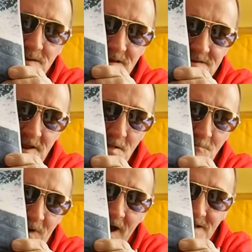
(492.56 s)
steel
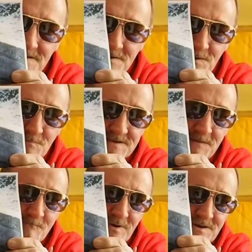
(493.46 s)
bars and some
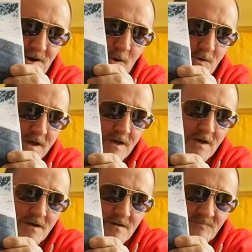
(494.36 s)
timber to hold
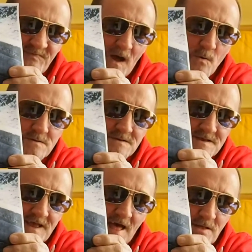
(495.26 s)
thousands
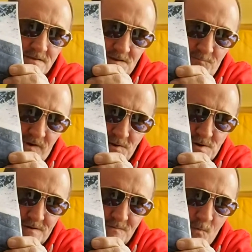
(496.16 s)
of gallons of
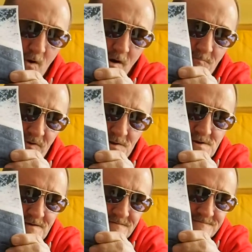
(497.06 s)
pressure, water
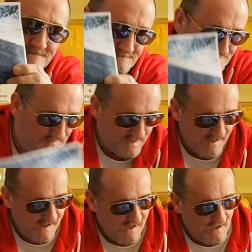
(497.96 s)
pressure.
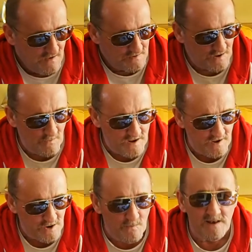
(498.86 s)
So yeah,
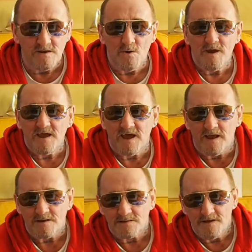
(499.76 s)
you in
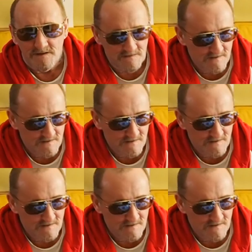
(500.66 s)
Kingsley,